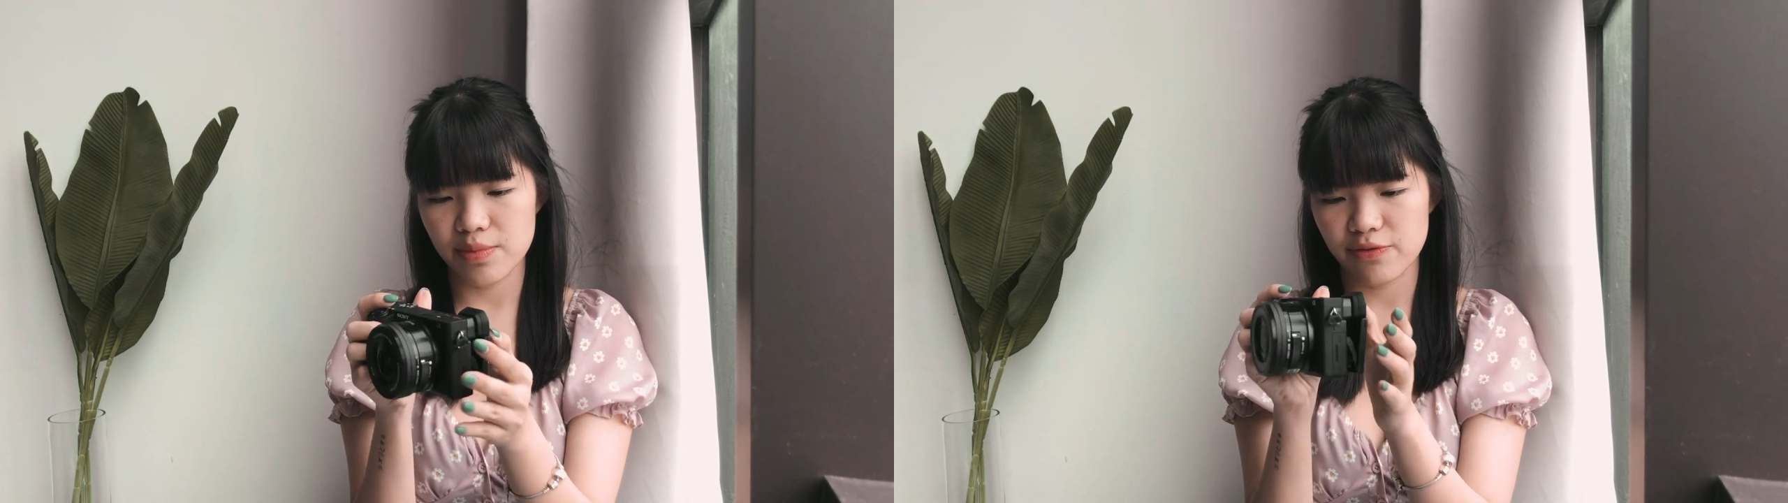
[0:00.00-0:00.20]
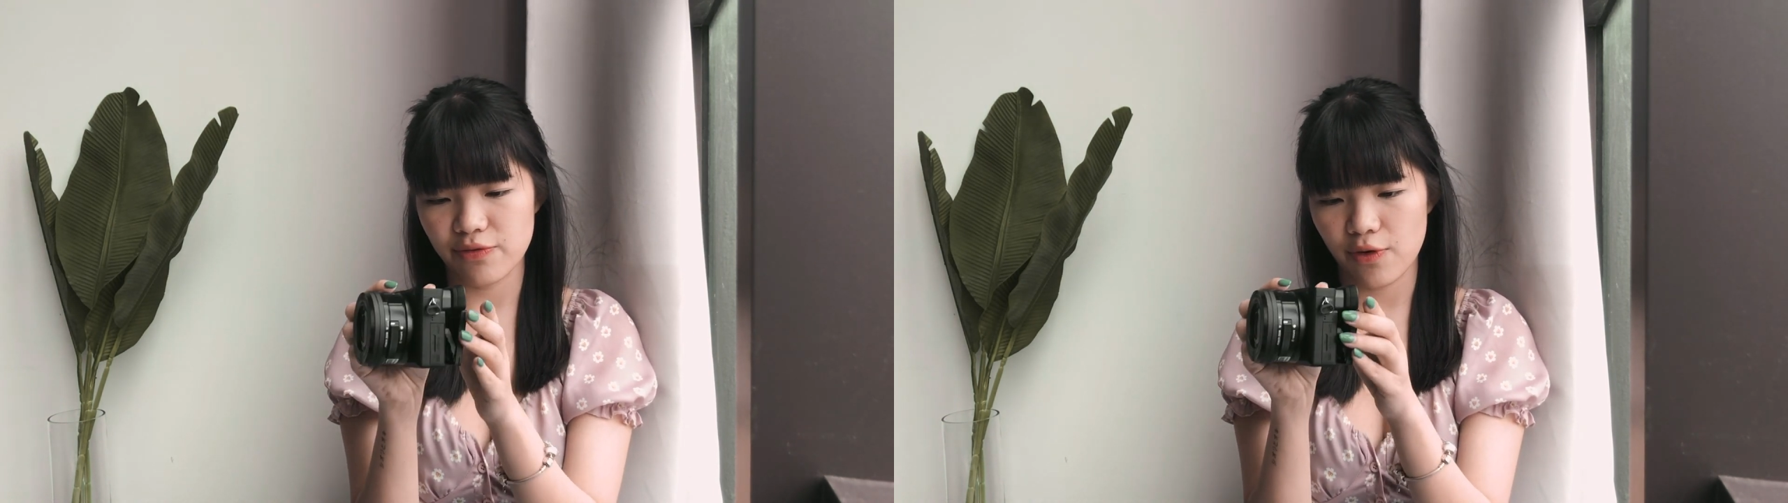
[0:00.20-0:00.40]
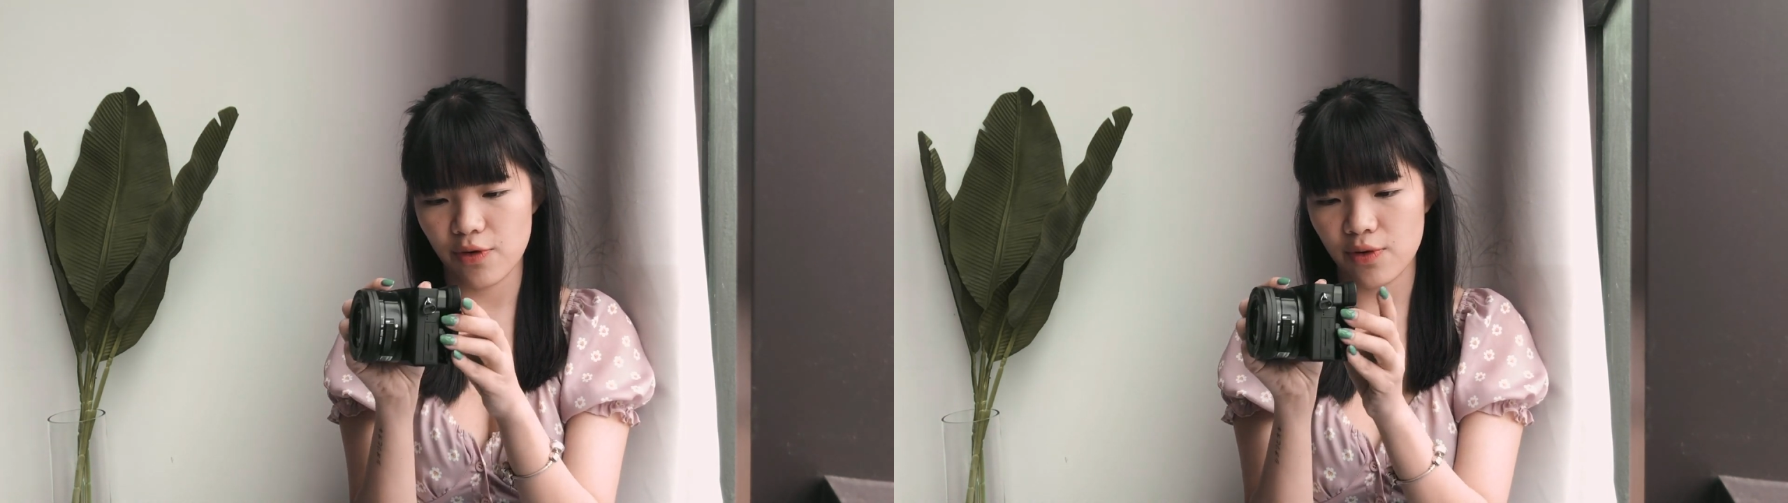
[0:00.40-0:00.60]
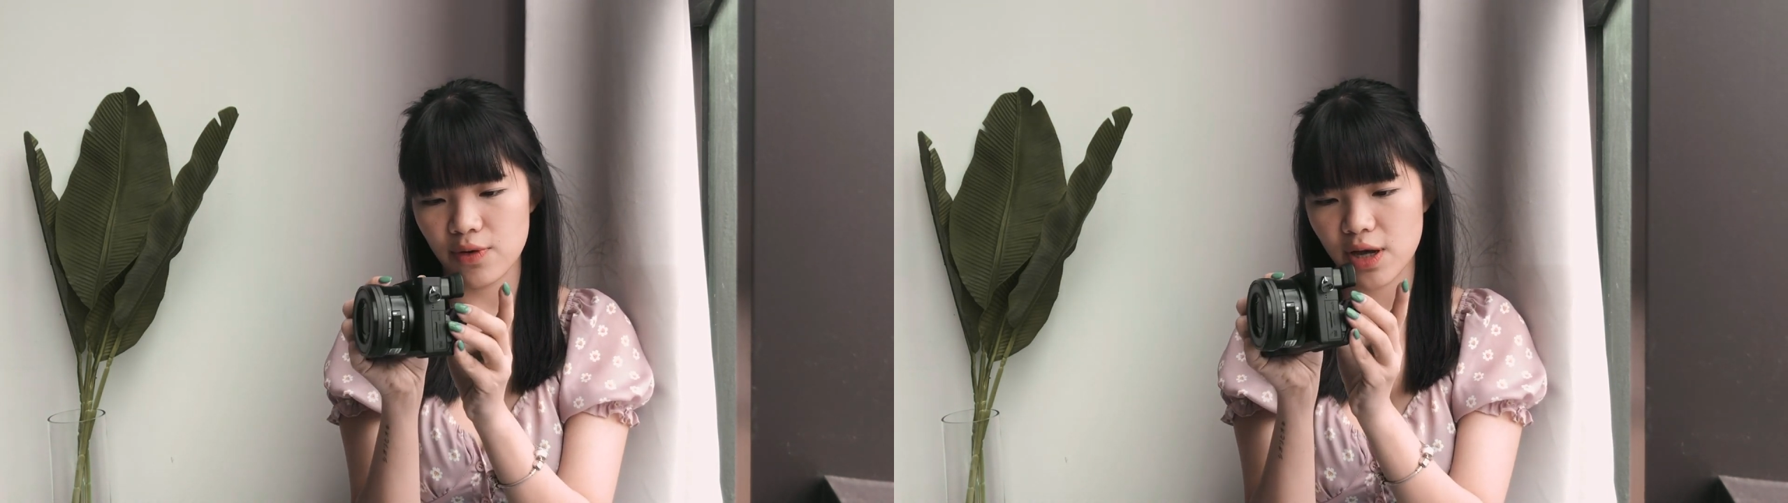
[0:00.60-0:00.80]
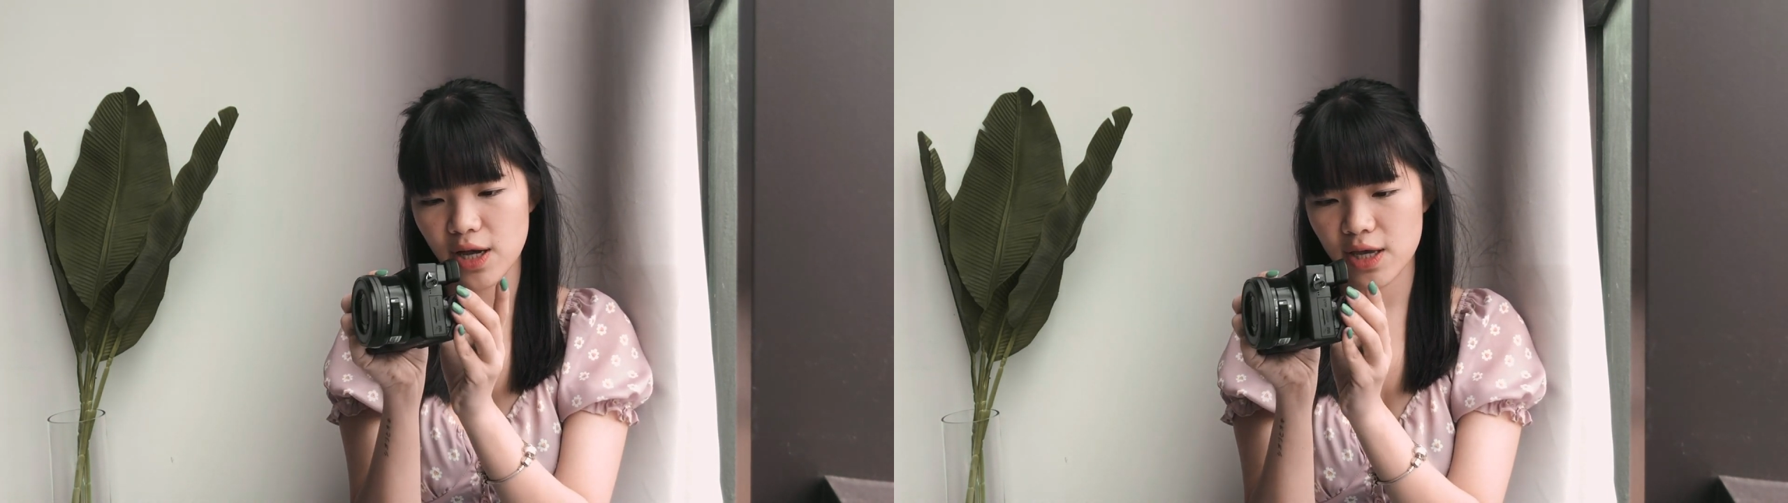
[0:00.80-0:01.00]
before
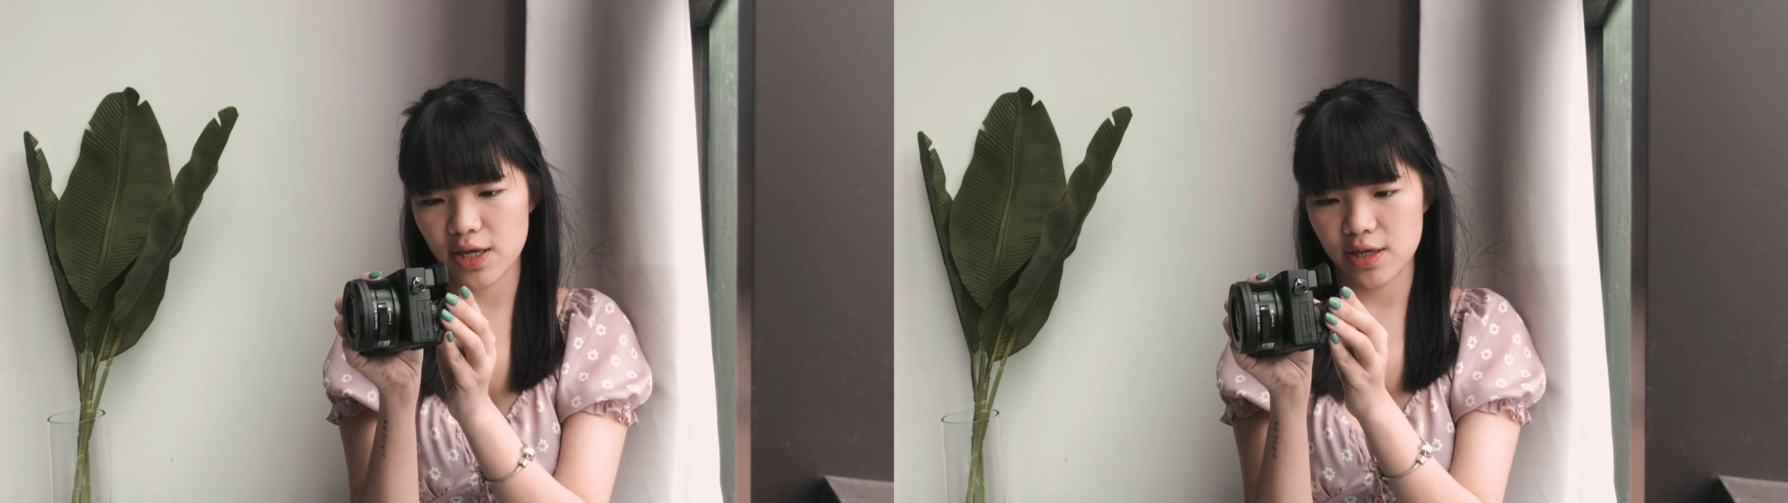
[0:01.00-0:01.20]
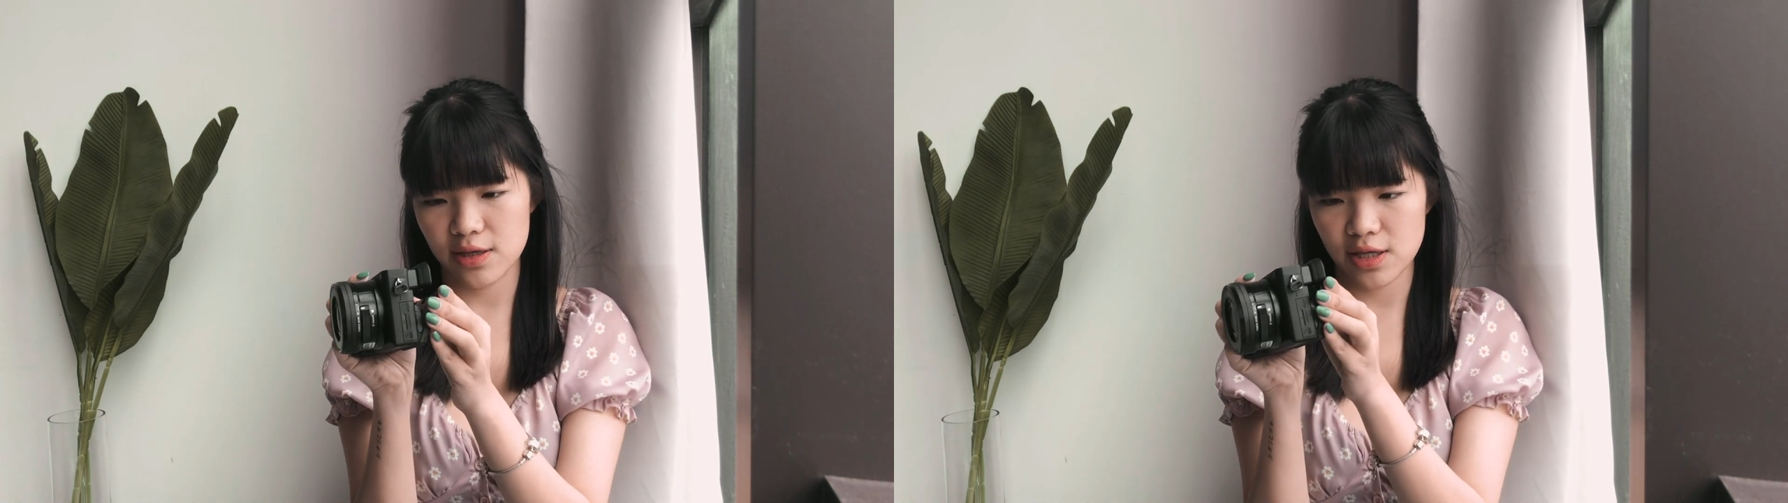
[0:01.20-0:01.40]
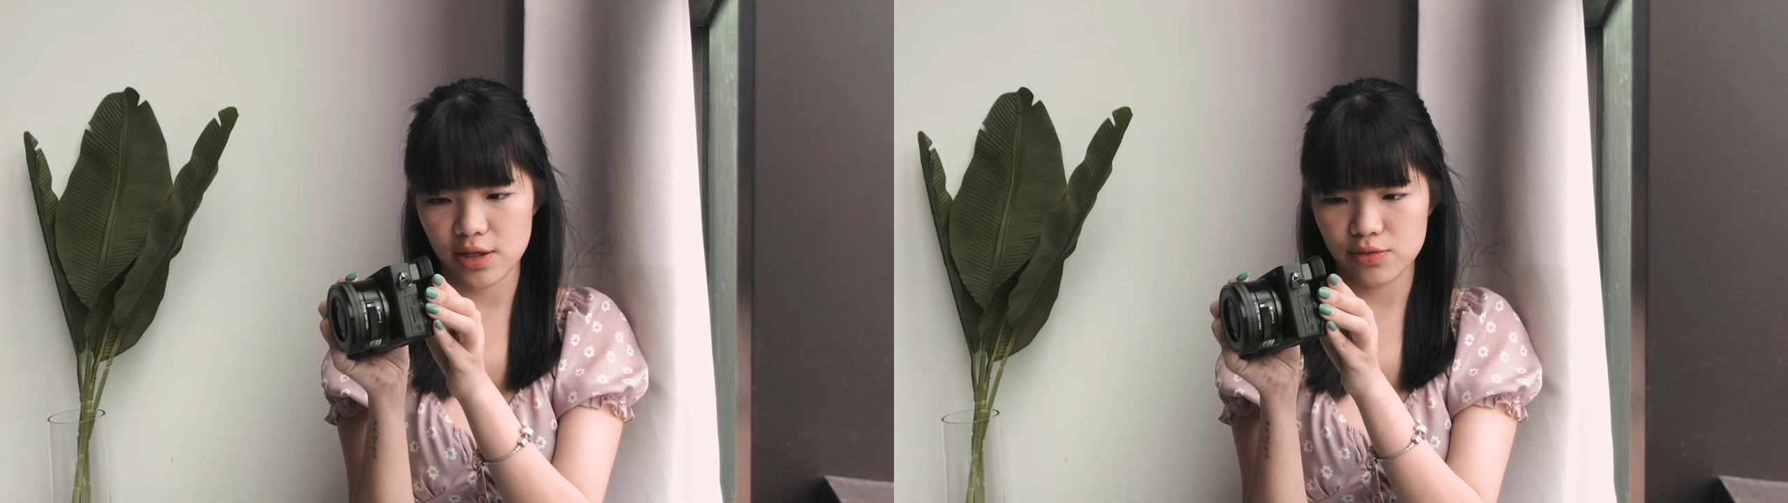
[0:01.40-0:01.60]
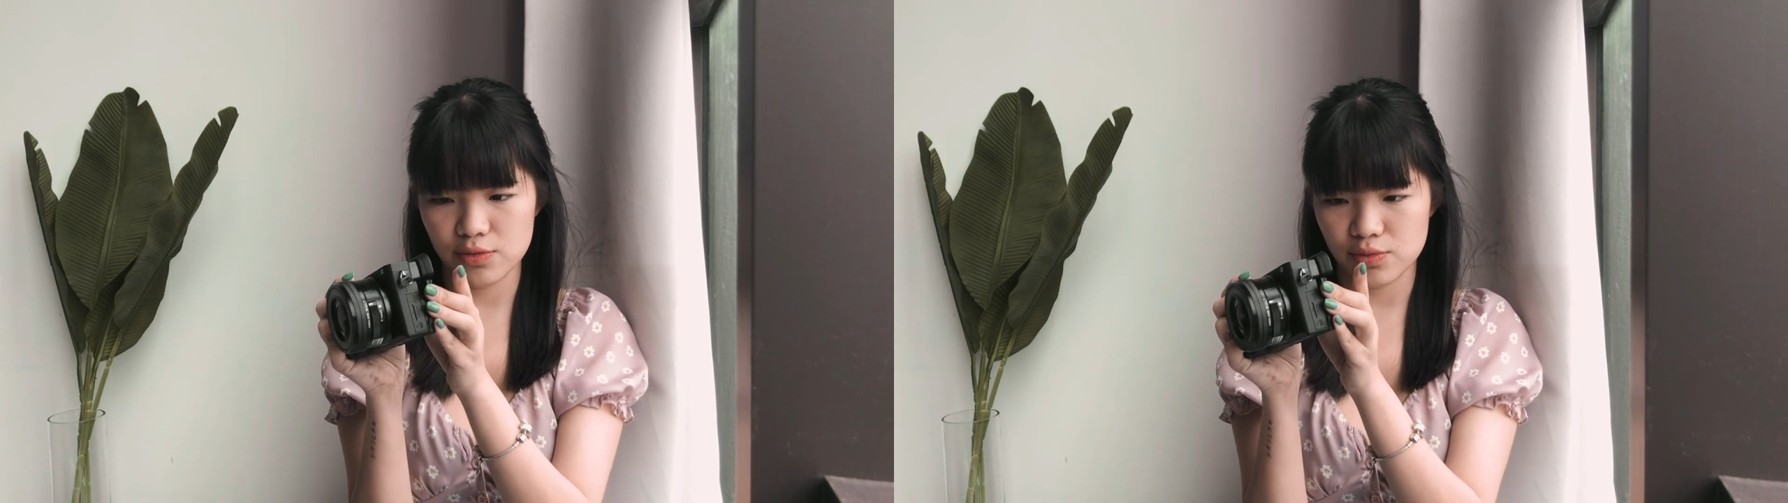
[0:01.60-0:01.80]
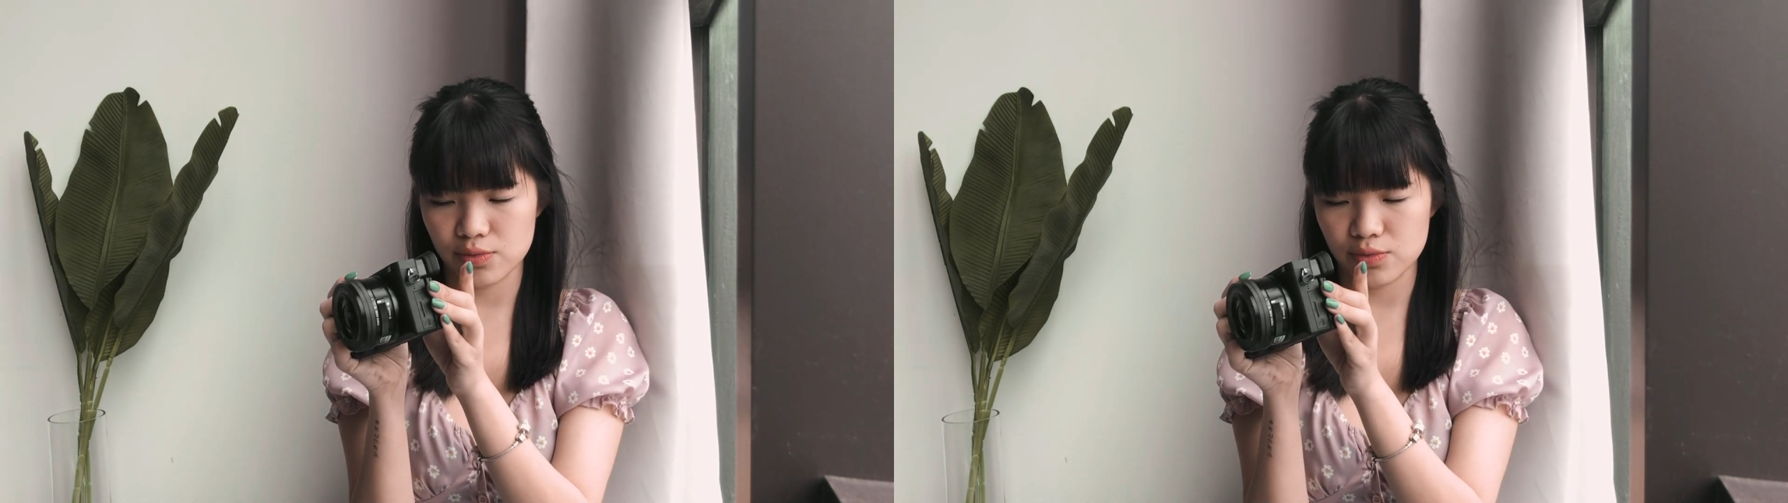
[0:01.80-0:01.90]
I get to